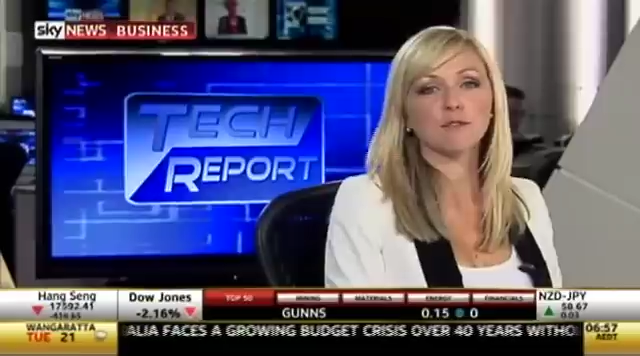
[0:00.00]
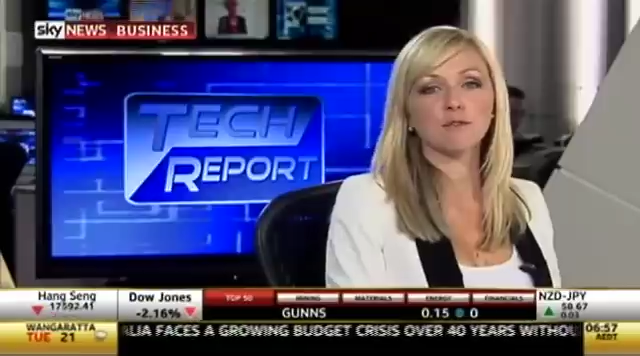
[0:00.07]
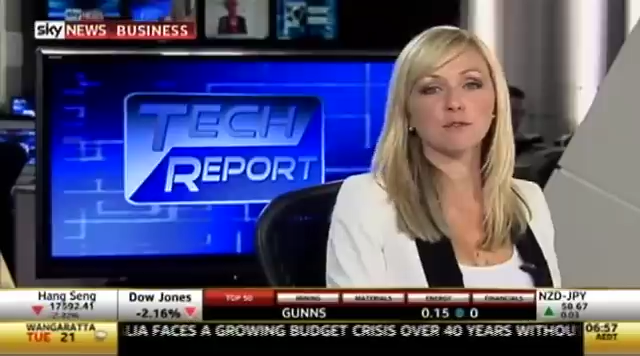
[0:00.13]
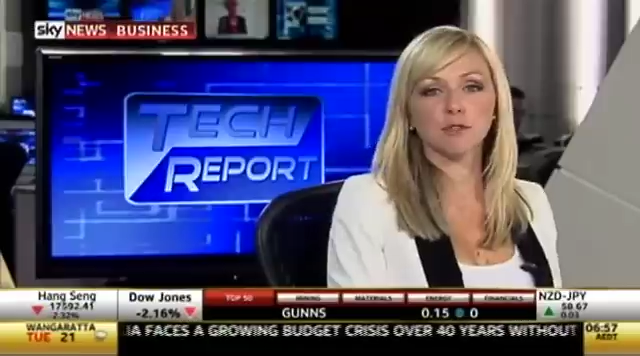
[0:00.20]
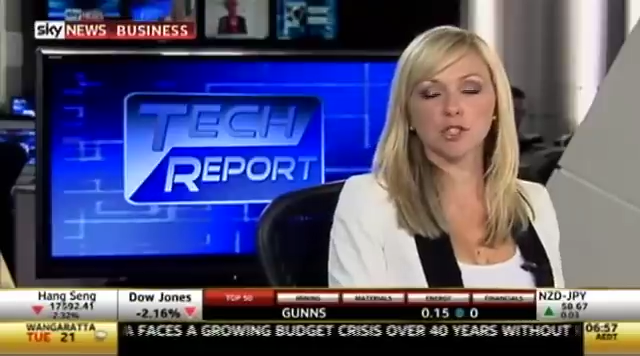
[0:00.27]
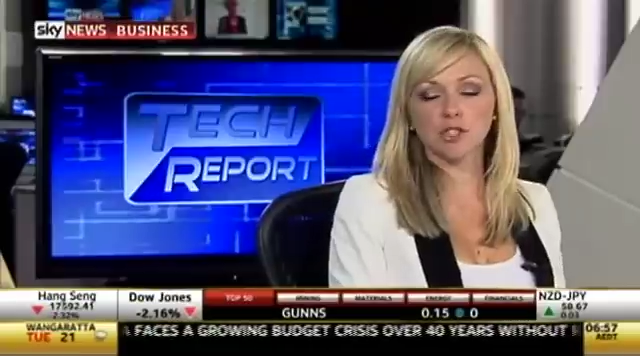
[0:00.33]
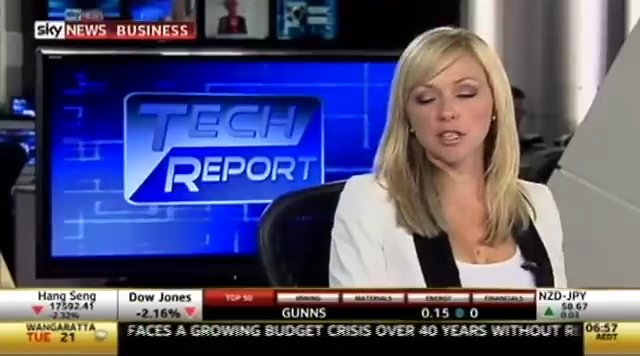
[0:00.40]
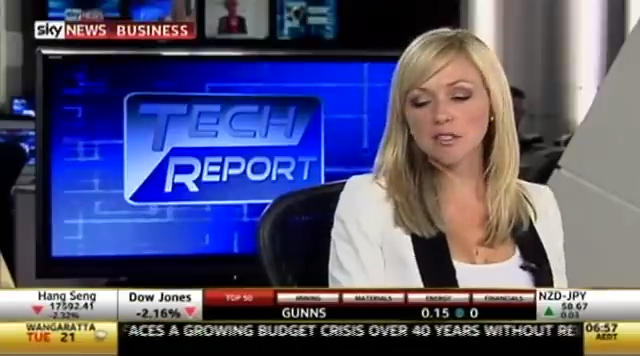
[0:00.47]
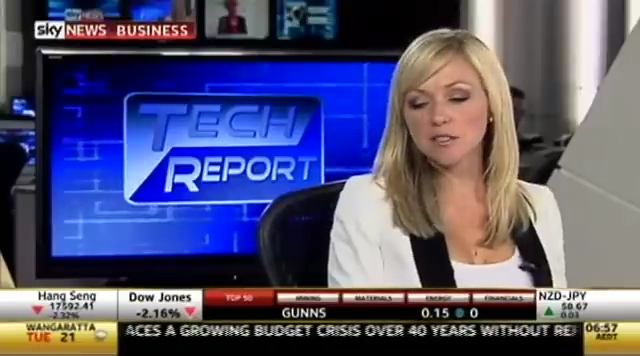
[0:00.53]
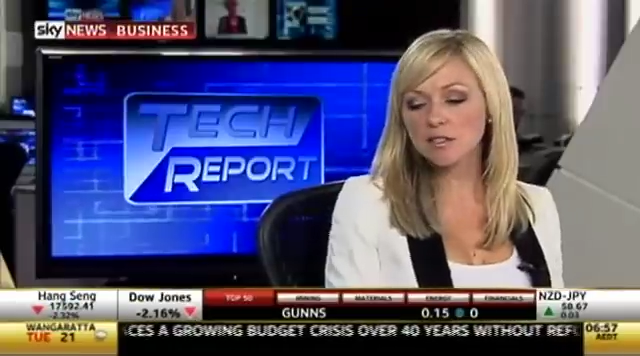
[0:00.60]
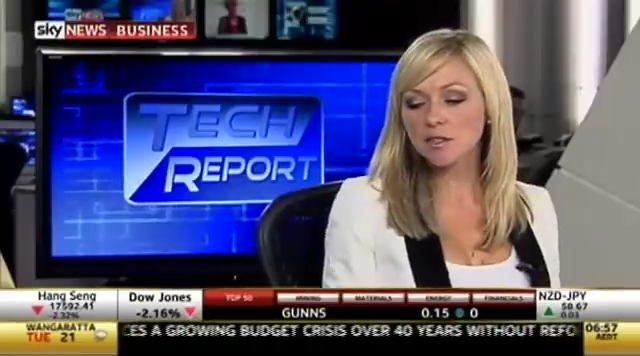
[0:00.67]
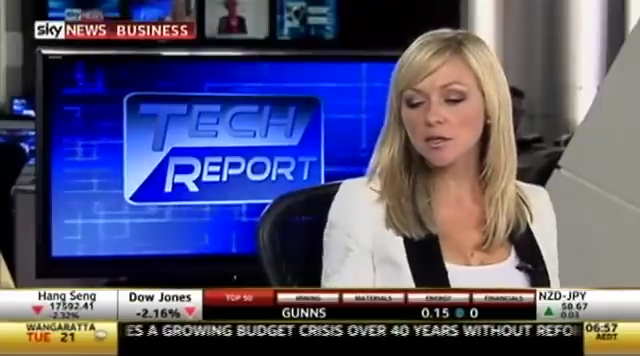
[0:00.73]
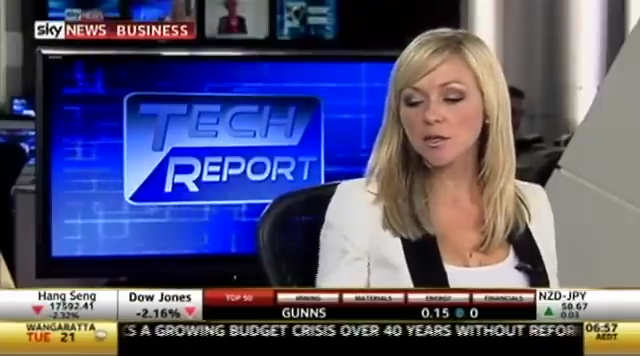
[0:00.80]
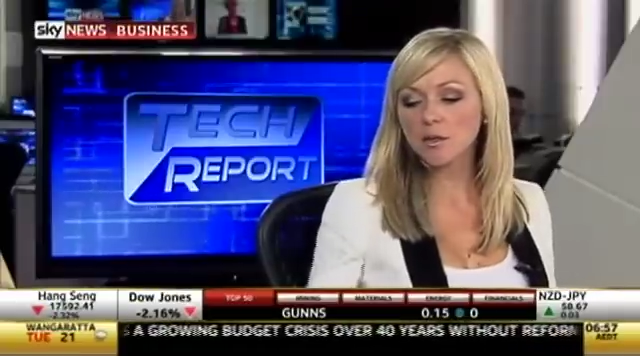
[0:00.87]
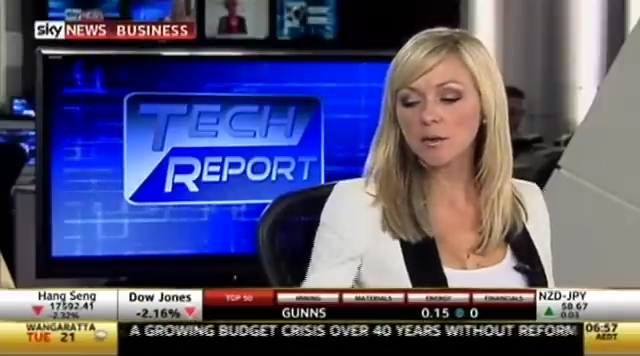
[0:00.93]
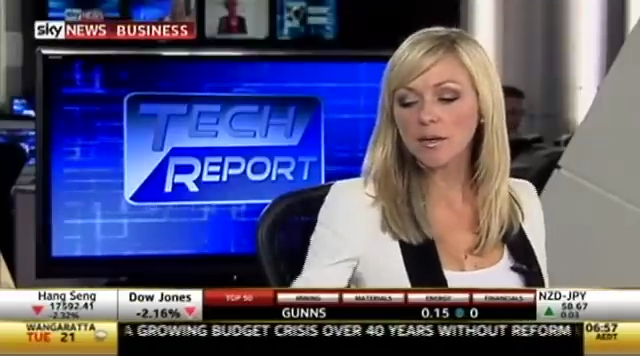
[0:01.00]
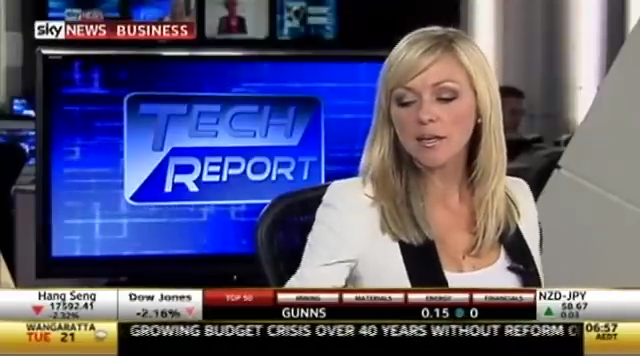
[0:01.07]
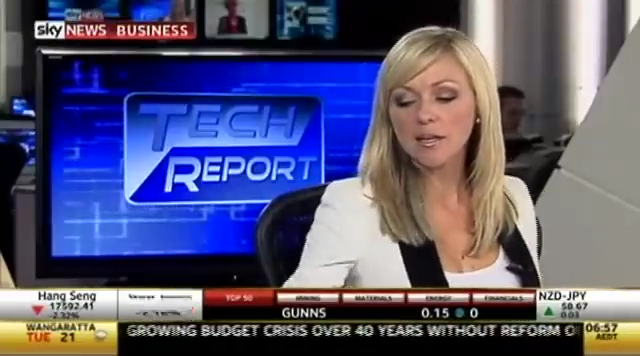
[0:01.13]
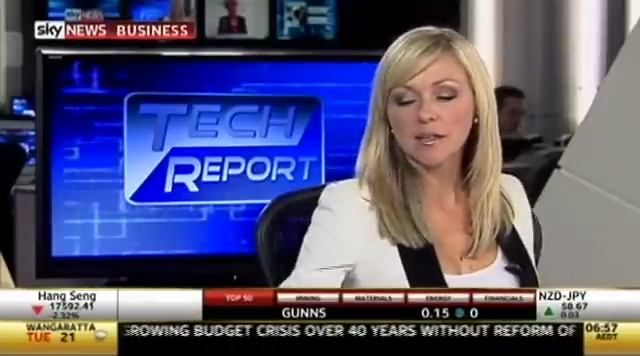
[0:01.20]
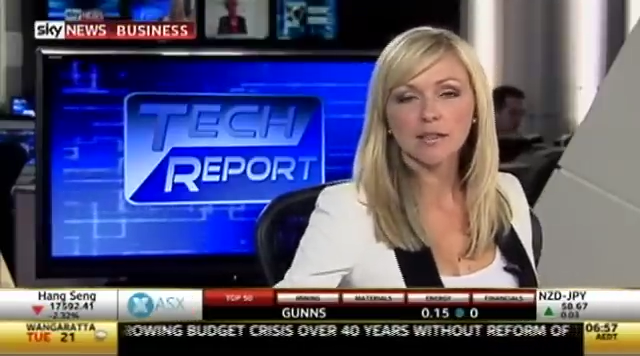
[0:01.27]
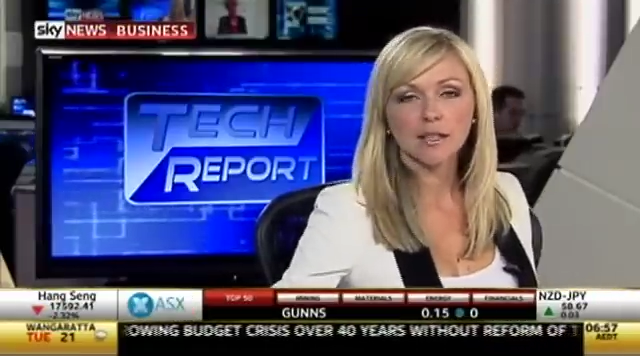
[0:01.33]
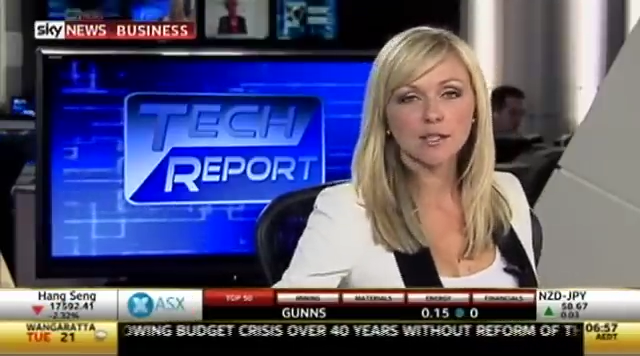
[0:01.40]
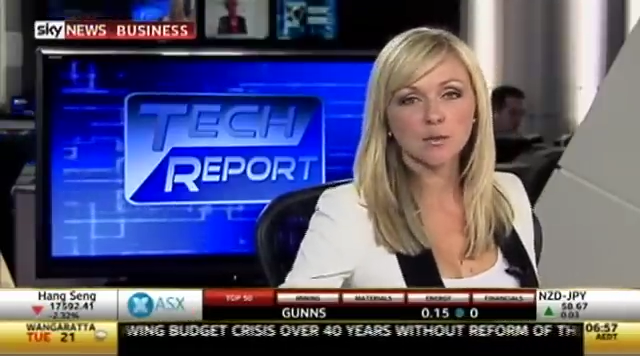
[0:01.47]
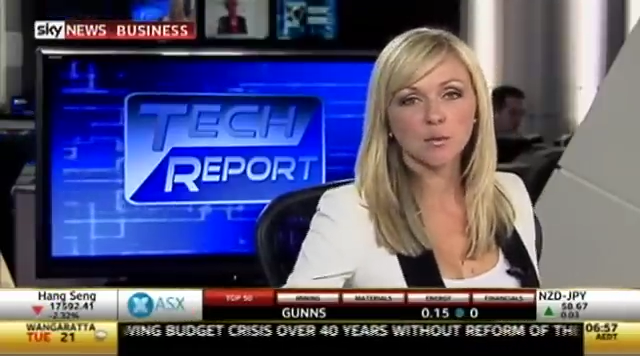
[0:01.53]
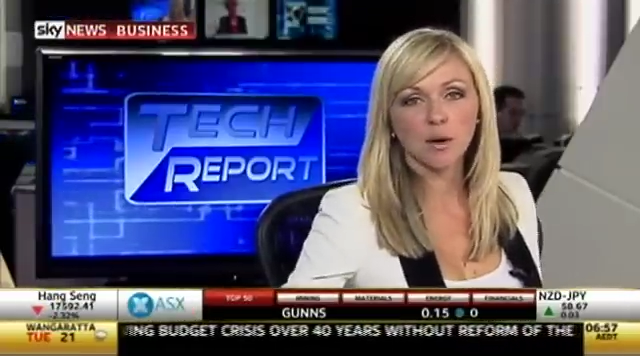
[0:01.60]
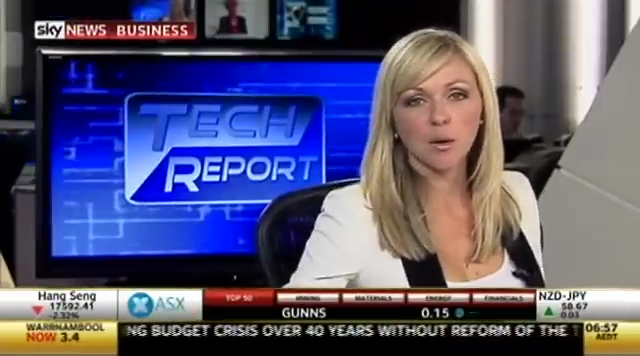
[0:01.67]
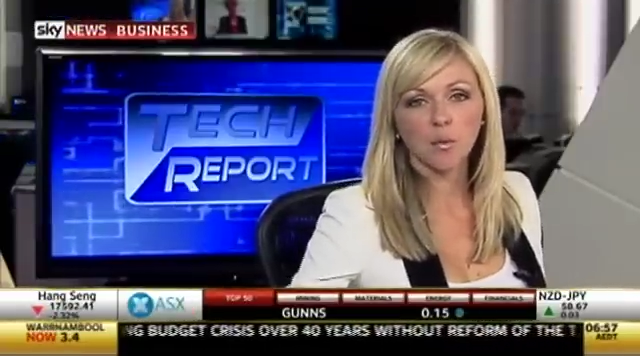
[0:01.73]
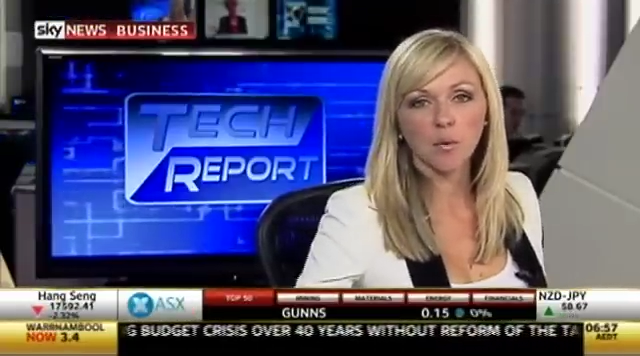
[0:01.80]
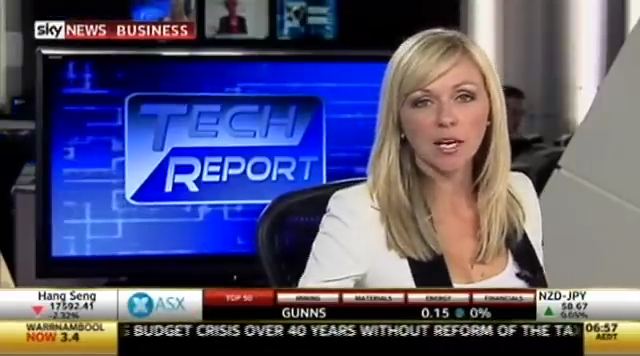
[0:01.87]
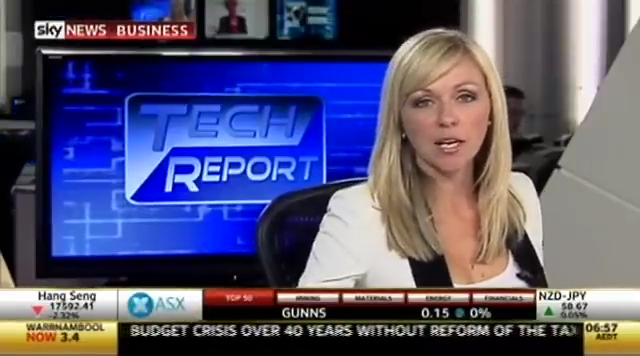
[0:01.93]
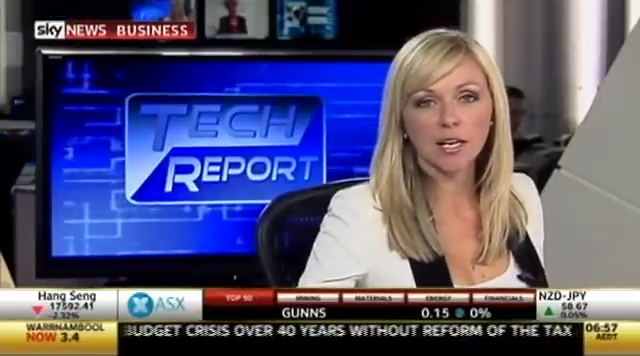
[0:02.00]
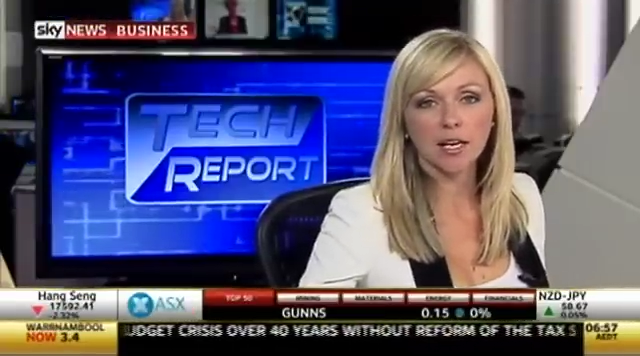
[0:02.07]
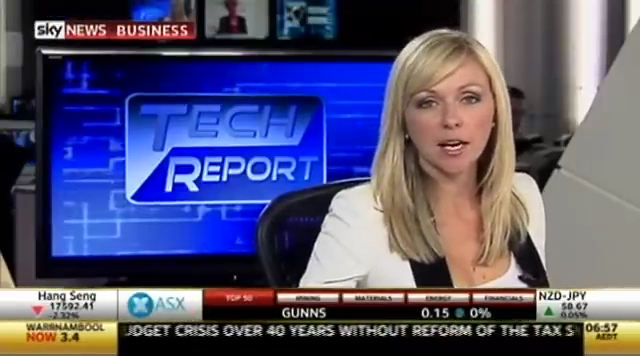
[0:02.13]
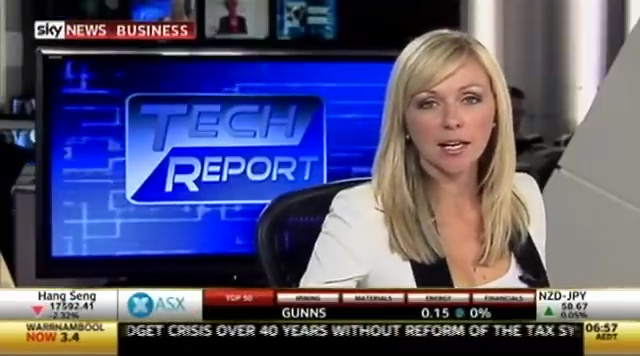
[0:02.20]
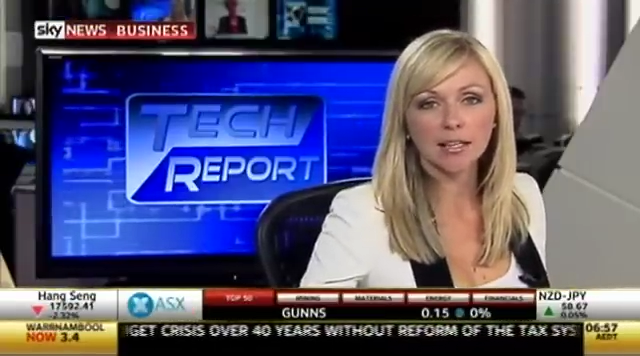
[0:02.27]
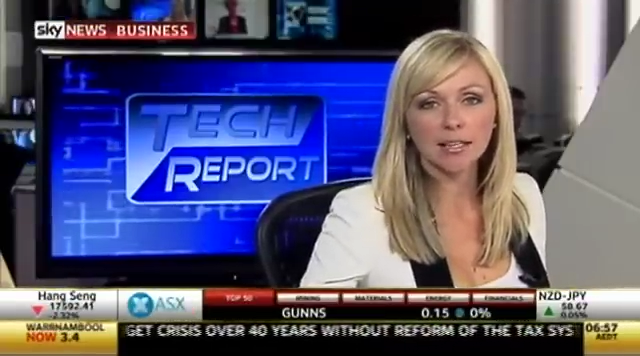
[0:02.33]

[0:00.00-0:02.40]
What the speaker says: Fujitsu. That's where we